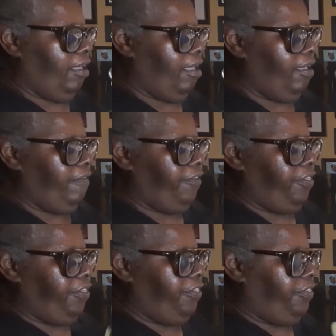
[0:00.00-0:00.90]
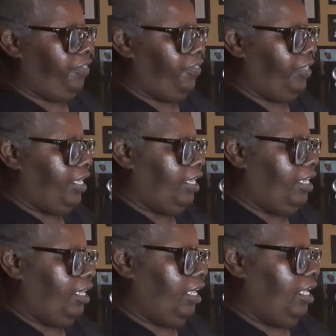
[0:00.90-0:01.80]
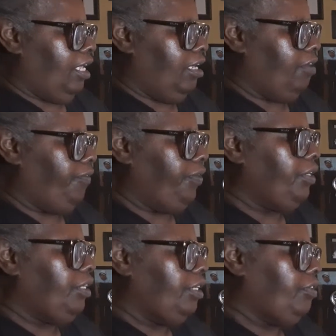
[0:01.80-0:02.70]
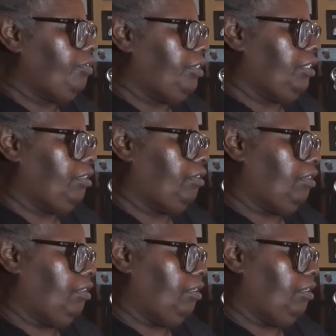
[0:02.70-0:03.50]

have thin, philodendrons,